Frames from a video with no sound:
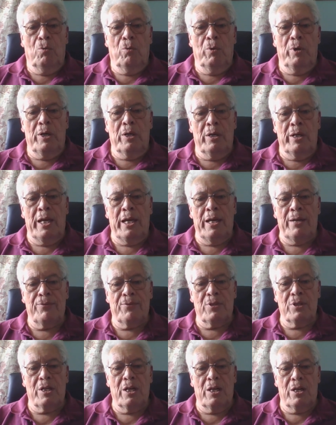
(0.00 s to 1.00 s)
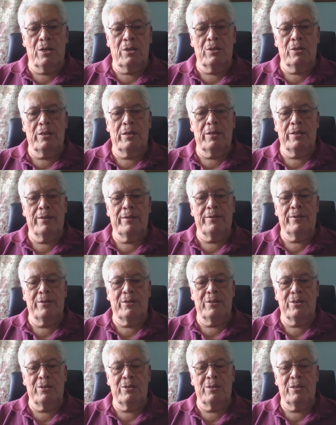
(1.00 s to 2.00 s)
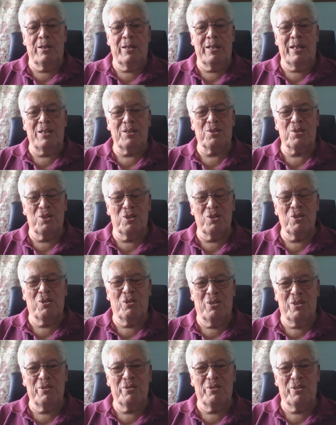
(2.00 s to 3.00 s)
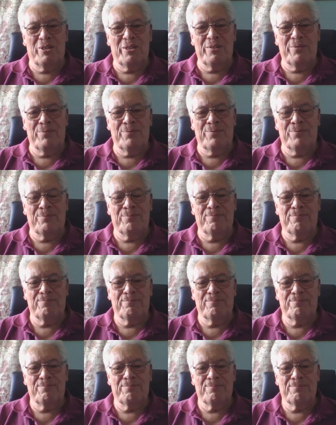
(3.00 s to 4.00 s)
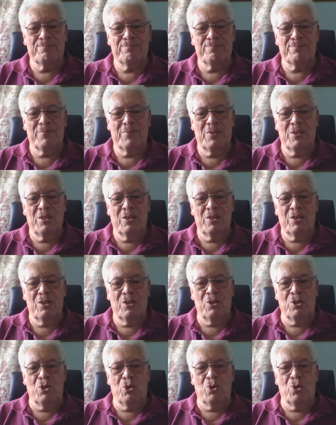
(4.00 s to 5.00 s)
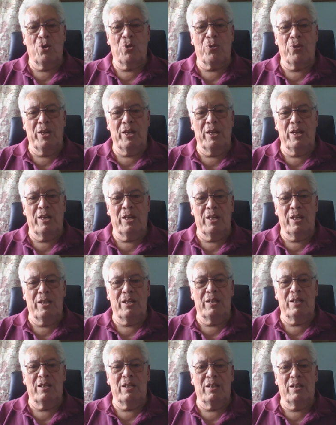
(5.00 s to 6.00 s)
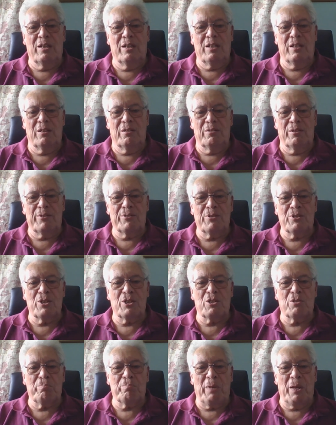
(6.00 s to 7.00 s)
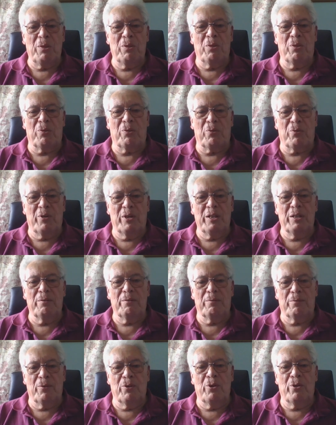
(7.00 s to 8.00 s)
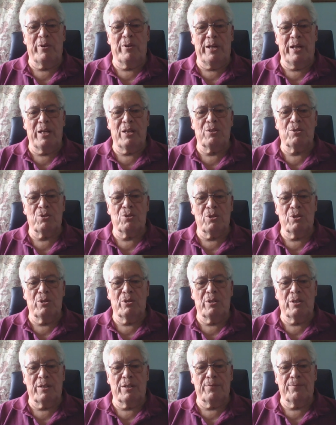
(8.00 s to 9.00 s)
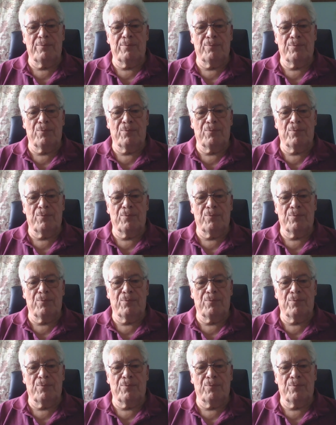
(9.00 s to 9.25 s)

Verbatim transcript: When I have to go, oh, that's not quite right. And you're thinking, oh, I just spent three, four hours doing it.